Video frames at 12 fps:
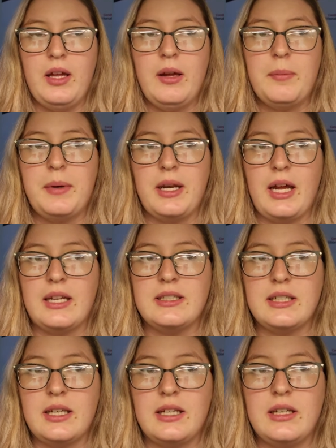But I
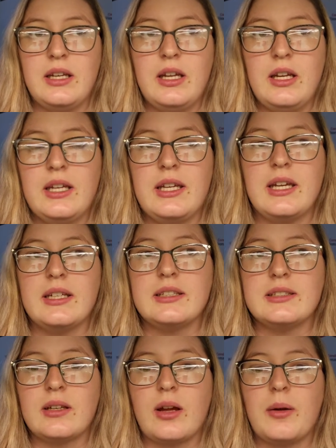did get
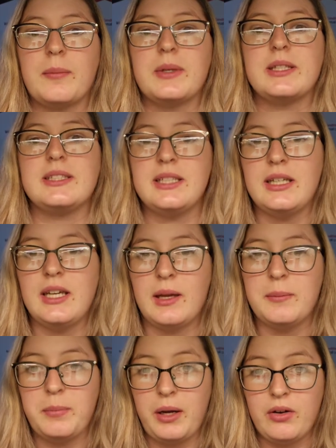some
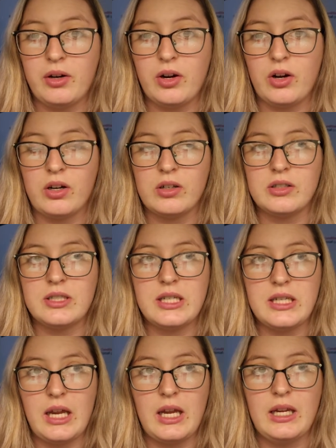Seachem Paragard
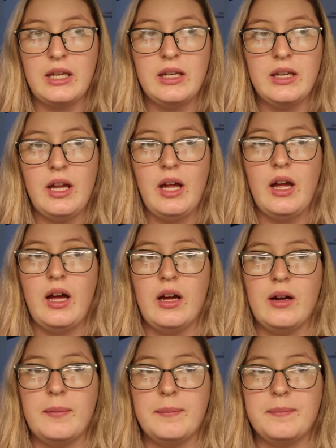today
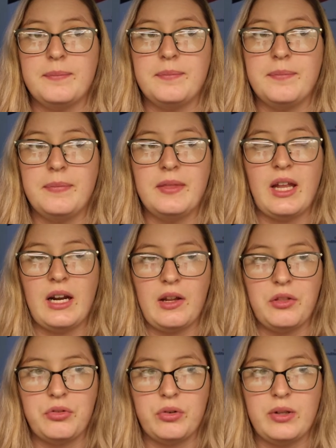that I
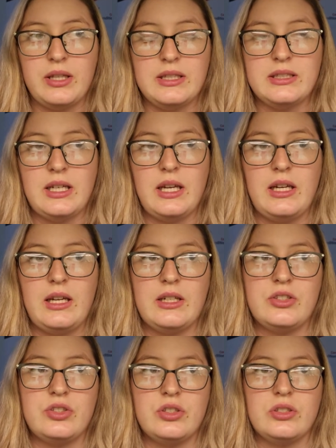threw in this tank.
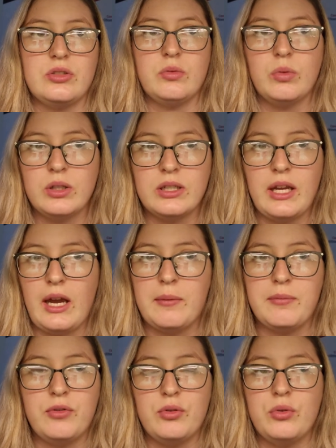It's just 1
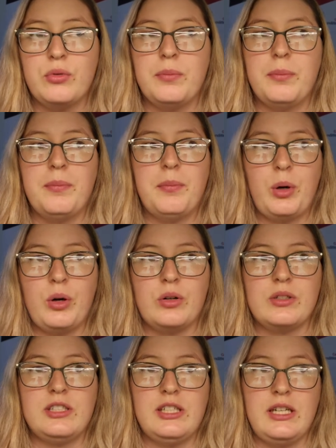capful per
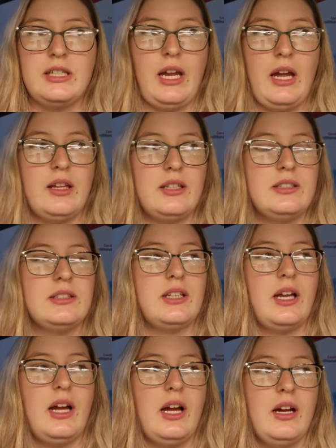10 gallons.
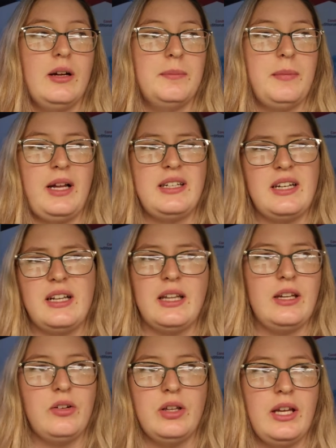I did a
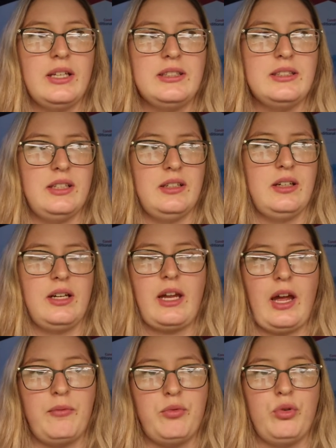little less than
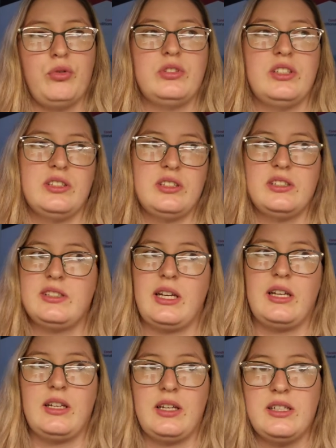capful since this
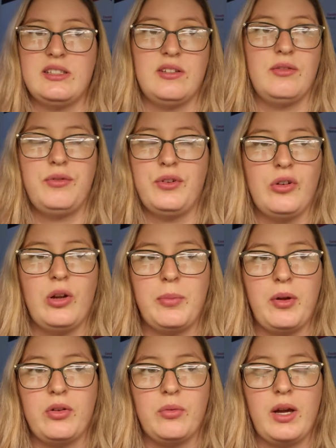tank isn't filled up
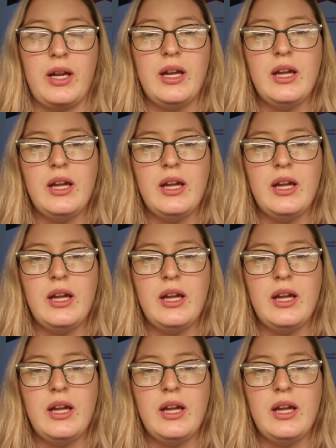all the way.